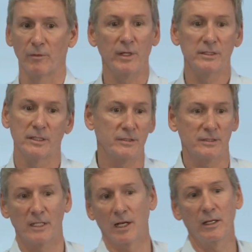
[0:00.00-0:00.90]
The reason is
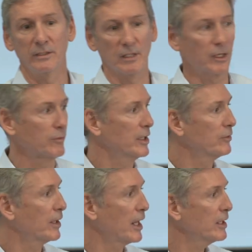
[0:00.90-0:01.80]
it's not, it's not a green
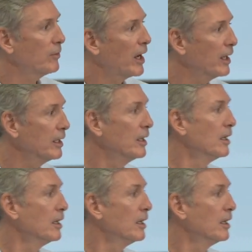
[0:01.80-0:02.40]
grid anyway.